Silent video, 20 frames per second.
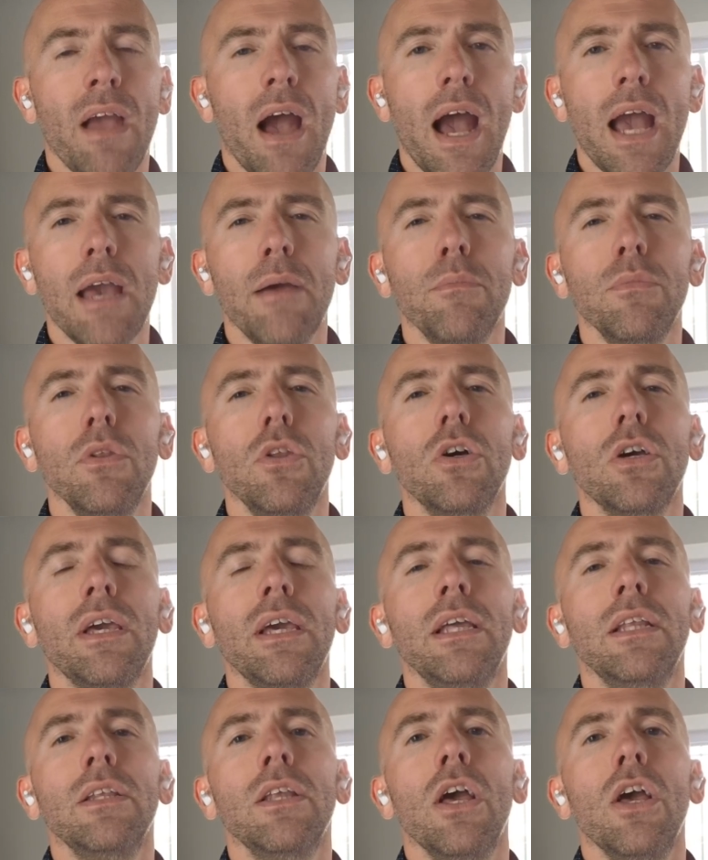I am
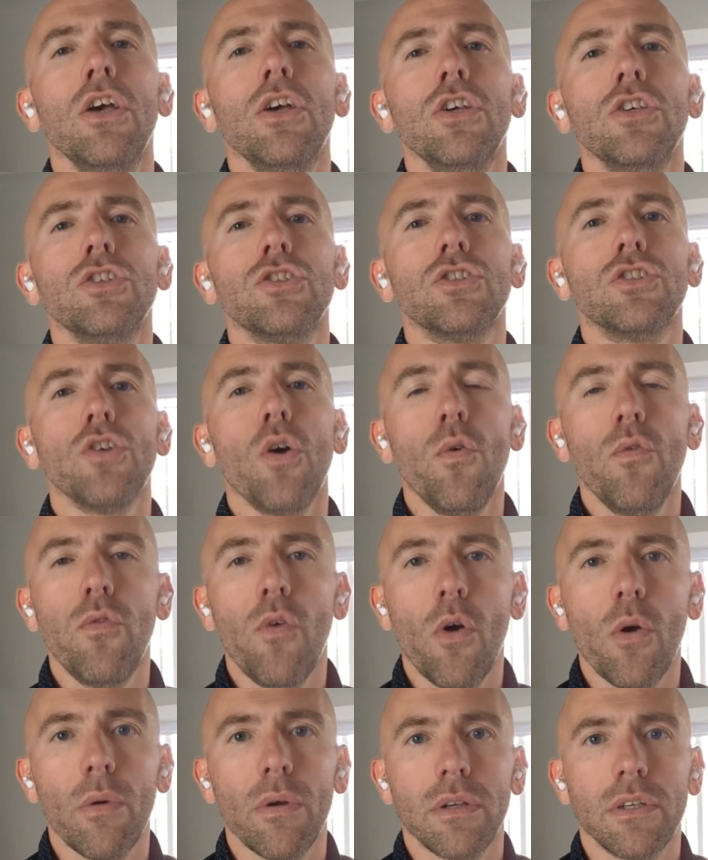looking so
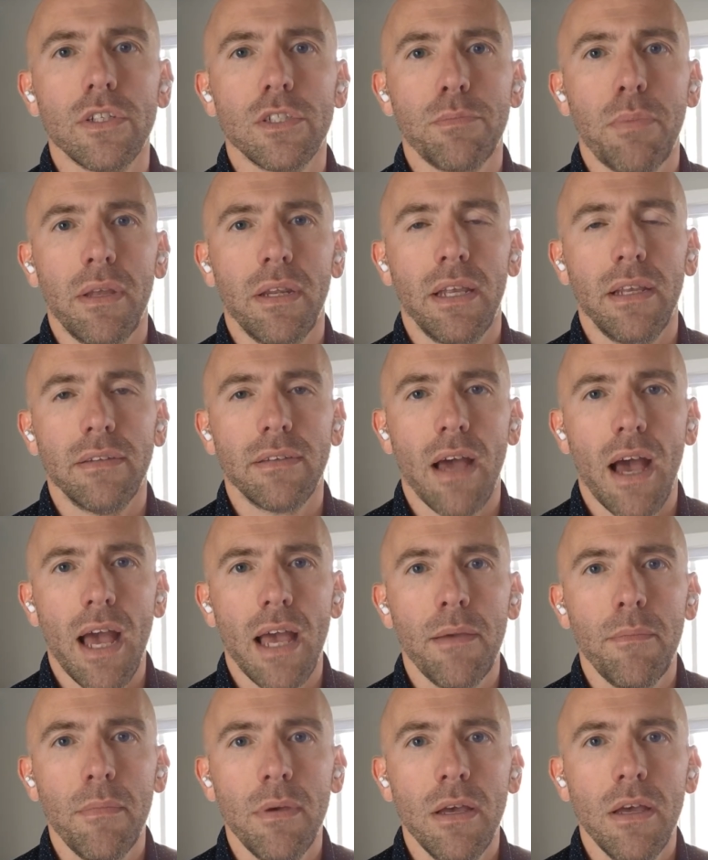forward to spending
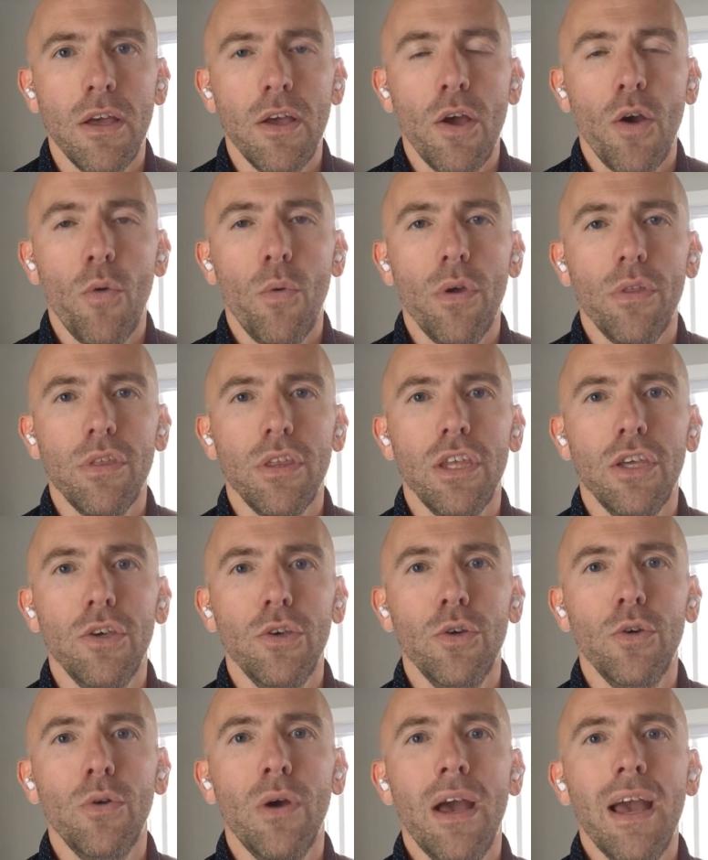time with
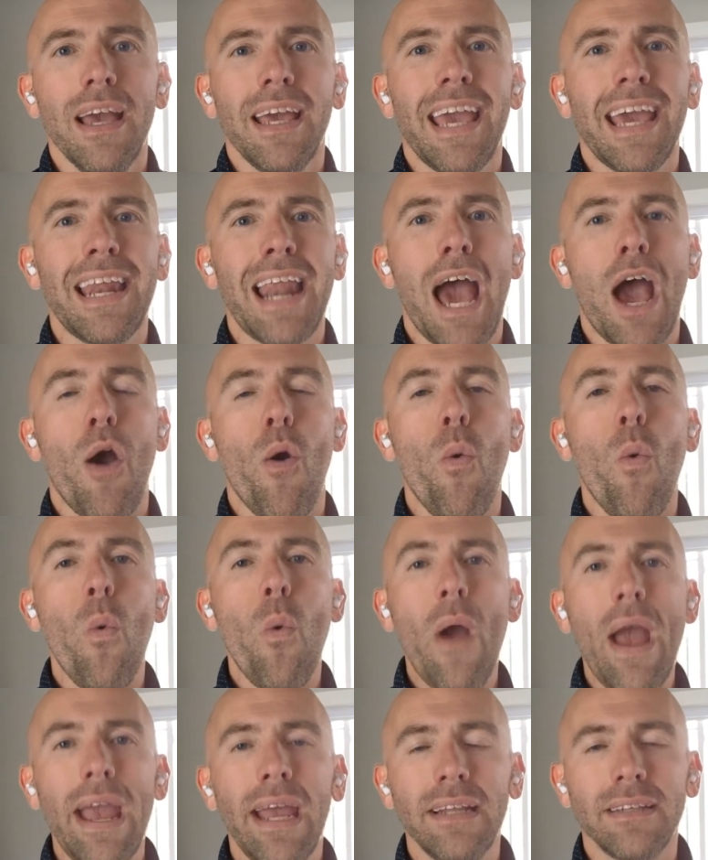you. Cannot
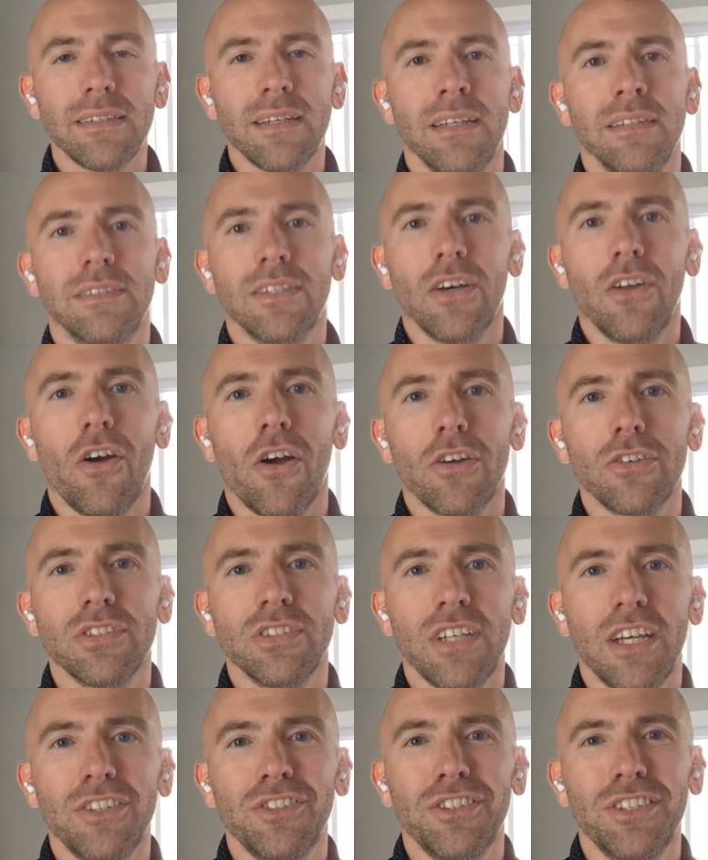wait until our
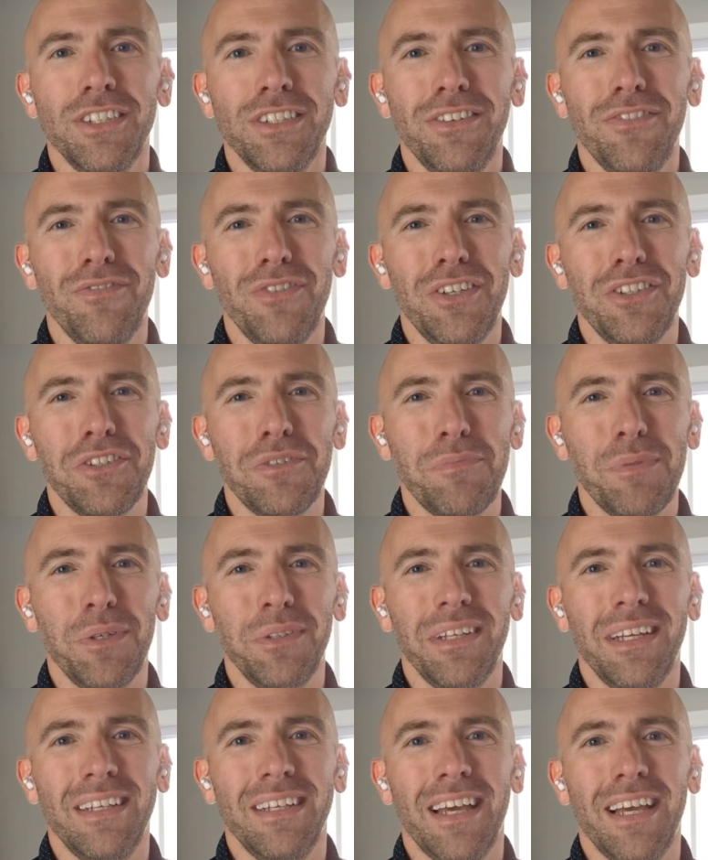session, Vision
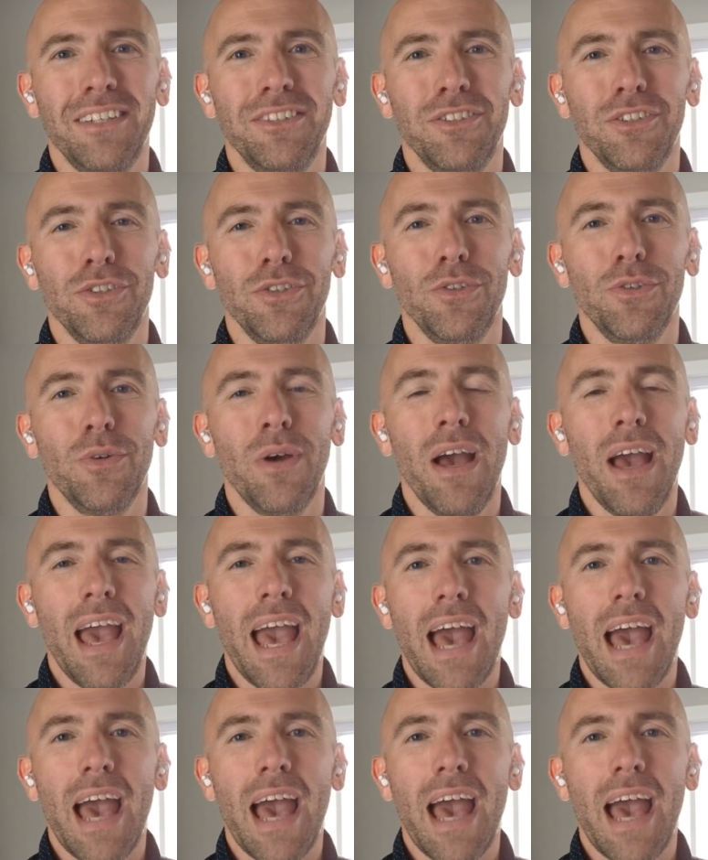Building Day 2.